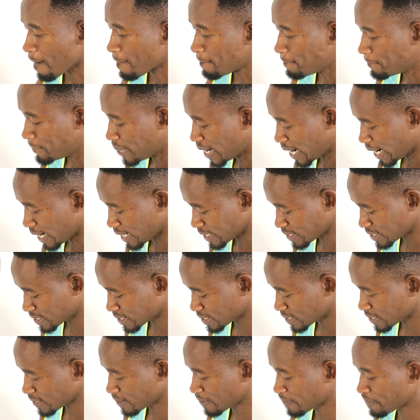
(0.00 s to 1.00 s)
But
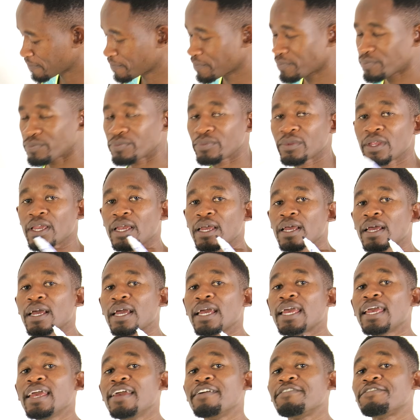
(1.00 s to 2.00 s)

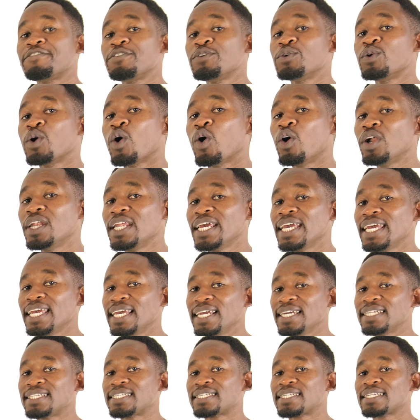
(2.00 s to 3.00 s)
if you only
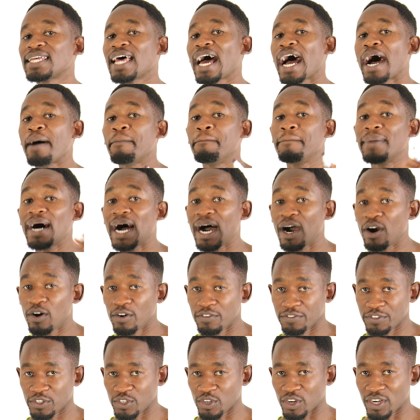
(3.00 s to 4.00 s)
eat a bar
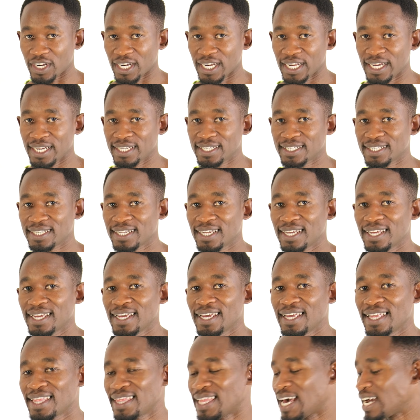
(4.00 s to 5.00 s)
of chocolate,
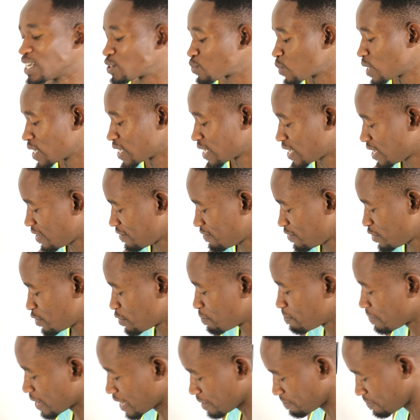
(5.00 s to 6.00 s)
that will give you
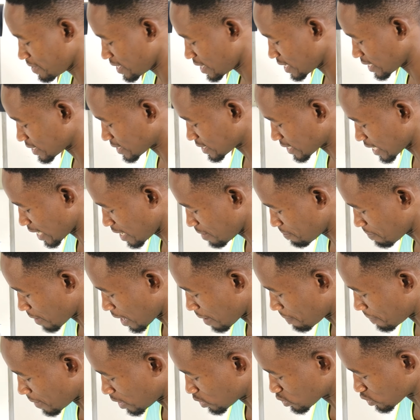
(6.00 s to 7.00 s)
maybe the same
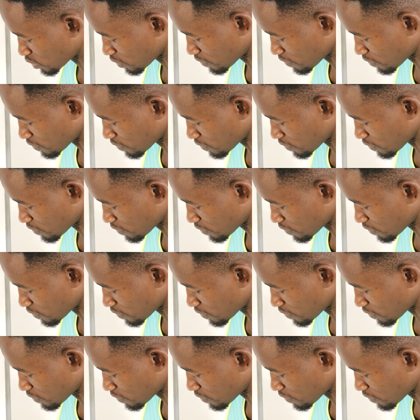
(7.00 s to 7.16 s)
amount